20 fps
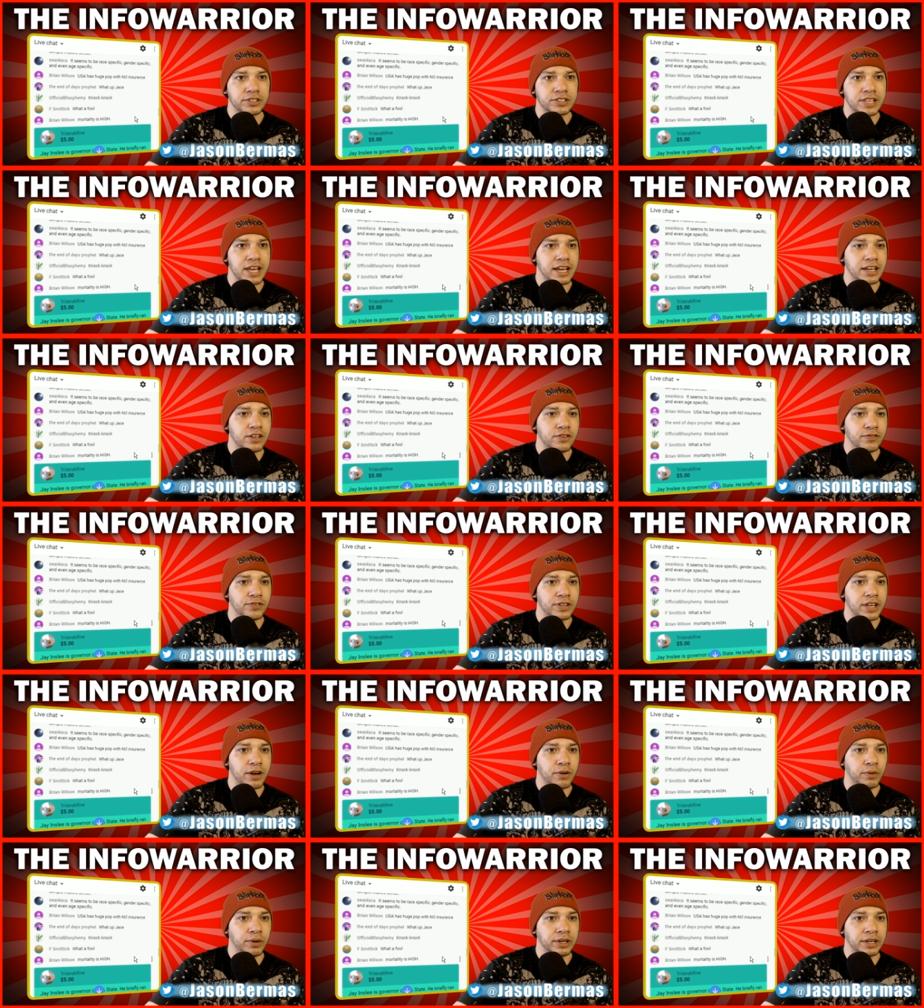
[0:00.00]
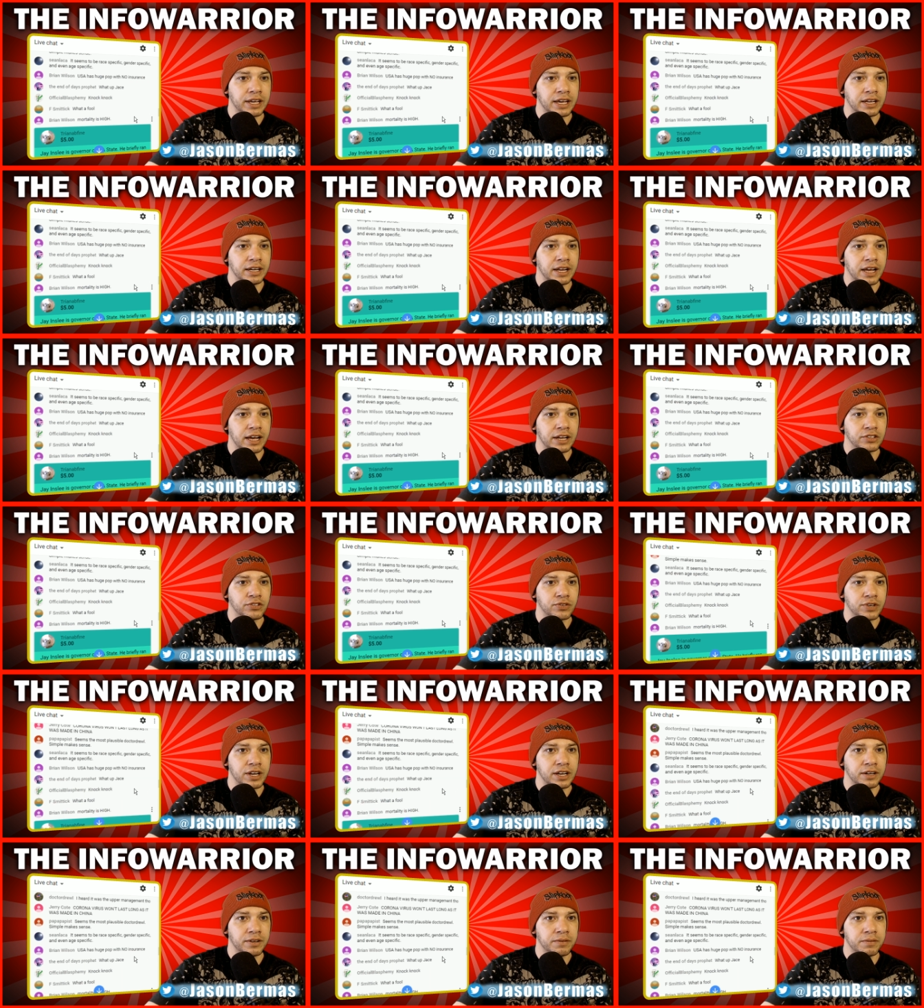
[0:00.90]
Thank you for that one again,
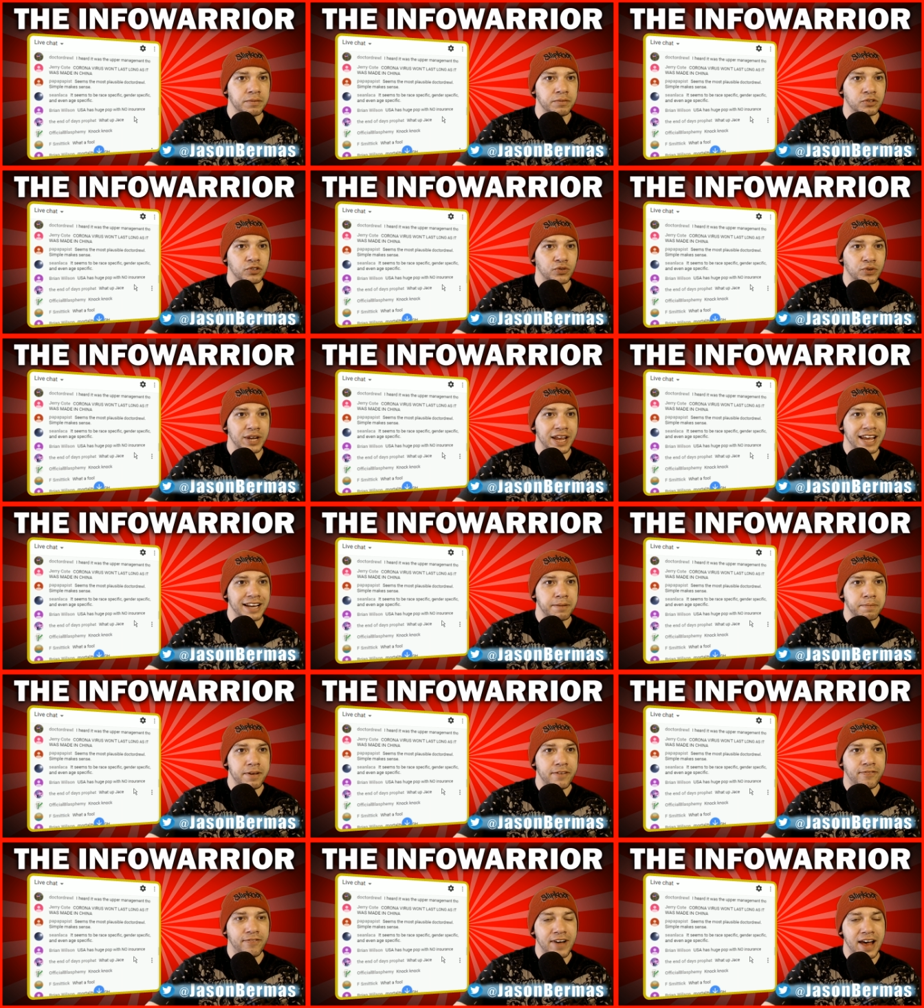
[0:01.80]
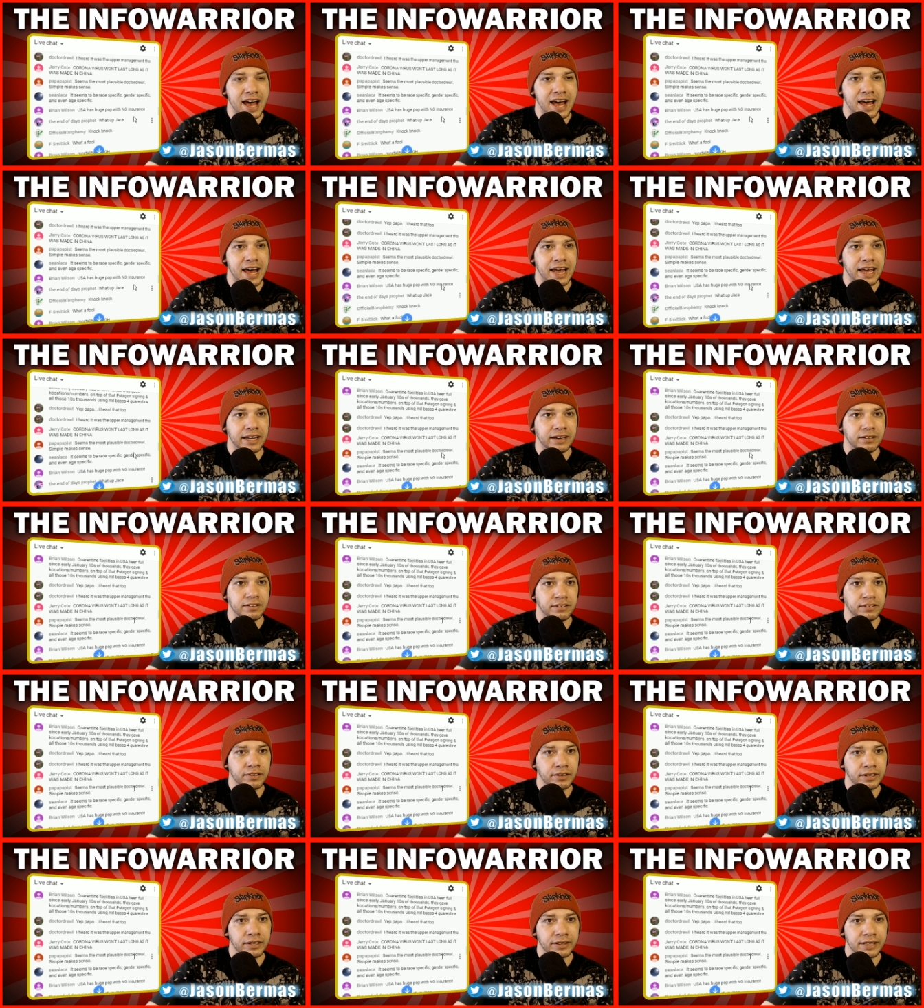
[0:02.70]
Triana. Triana, be fine.
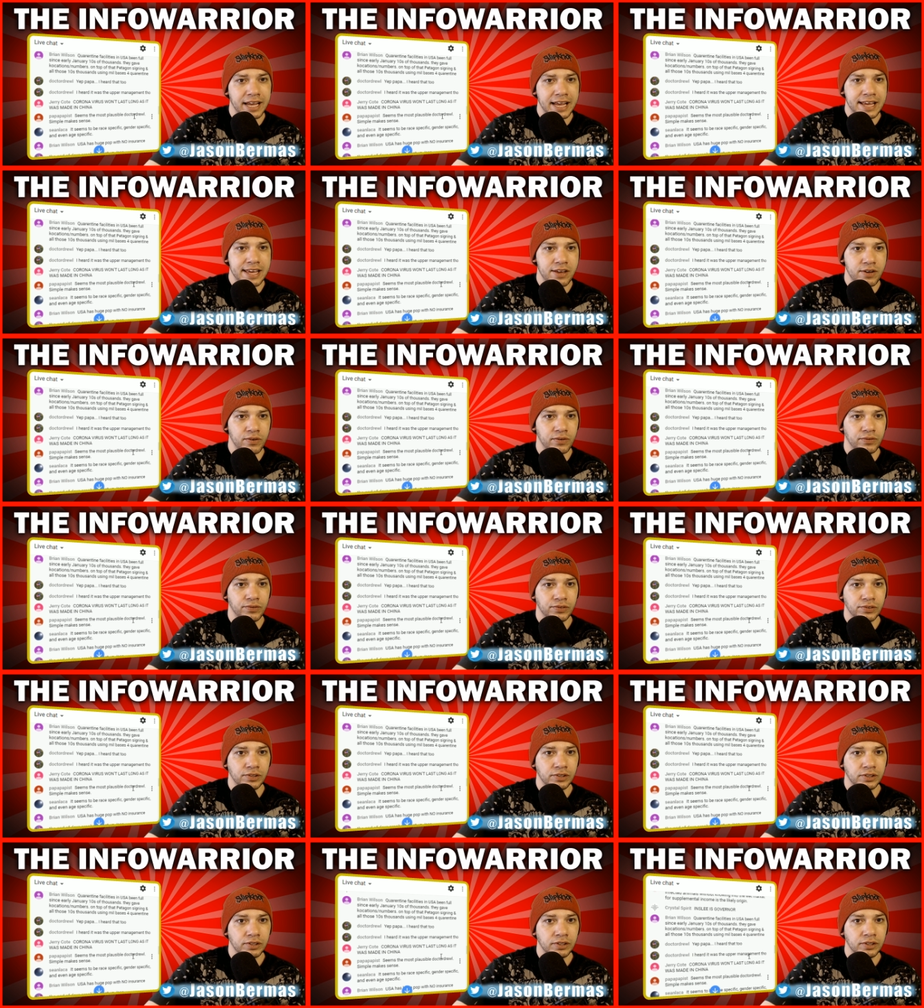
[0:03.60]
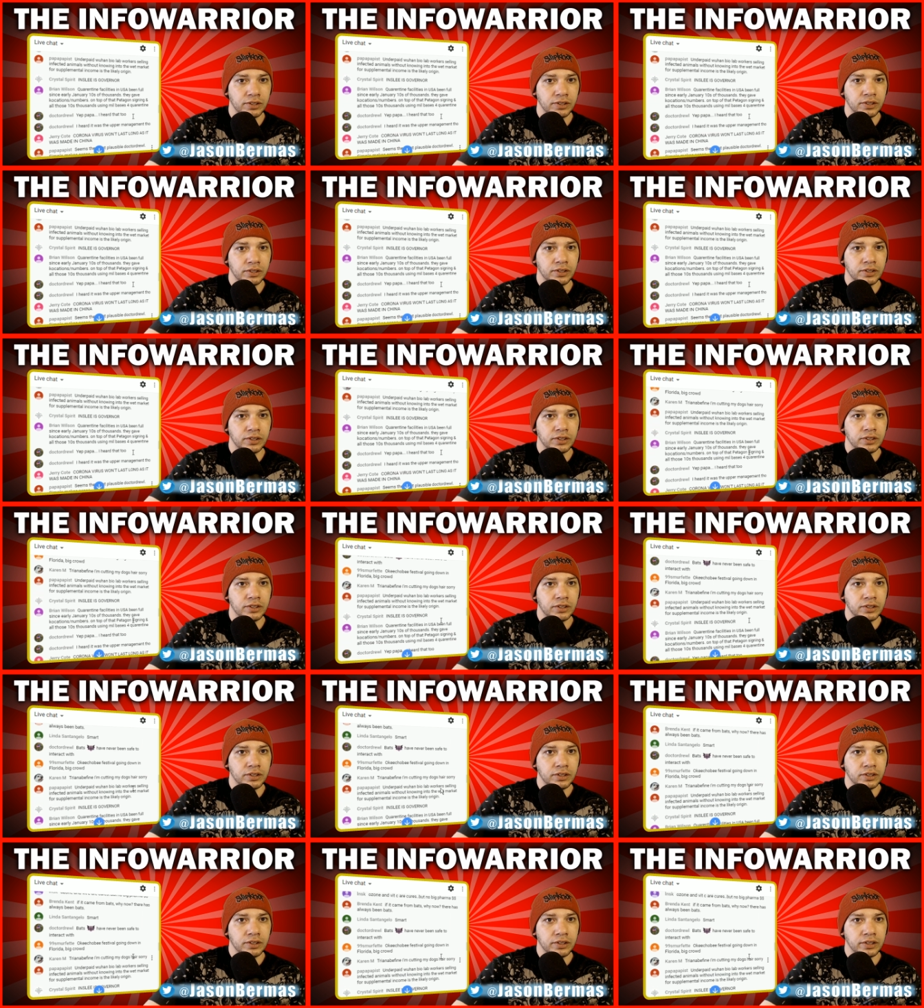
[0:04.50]
Thank you.
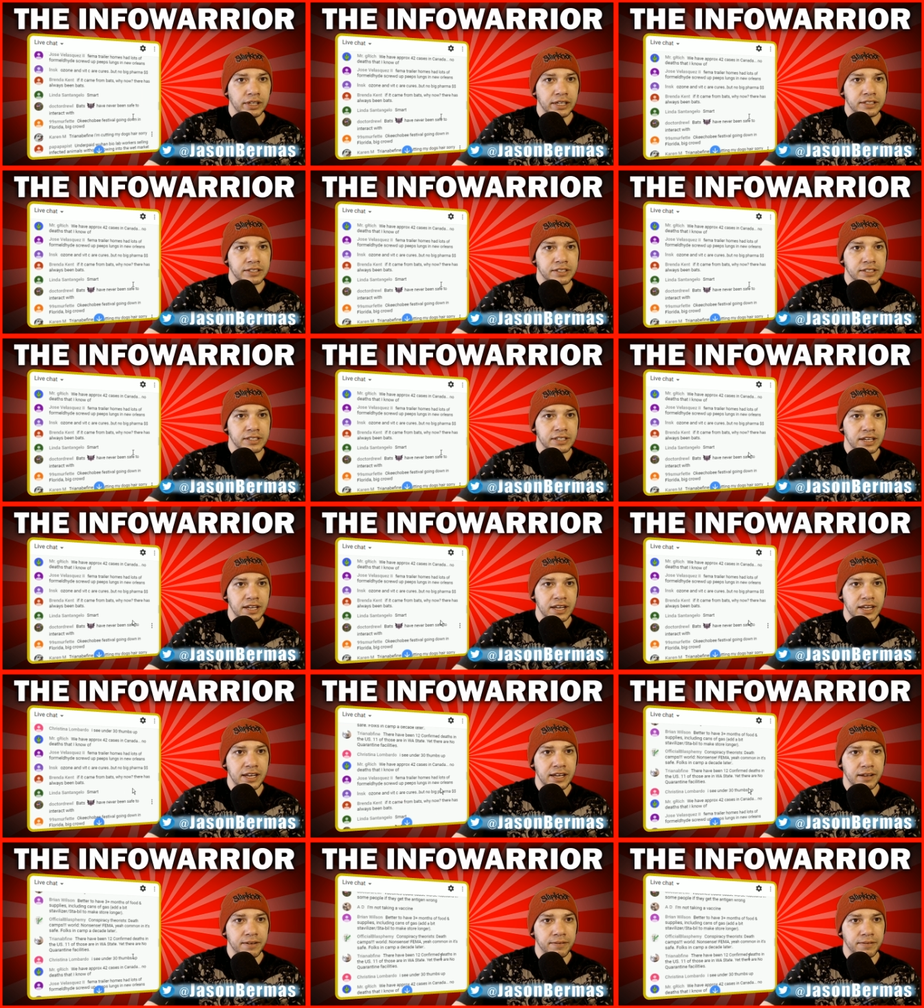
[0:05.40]
Let's see.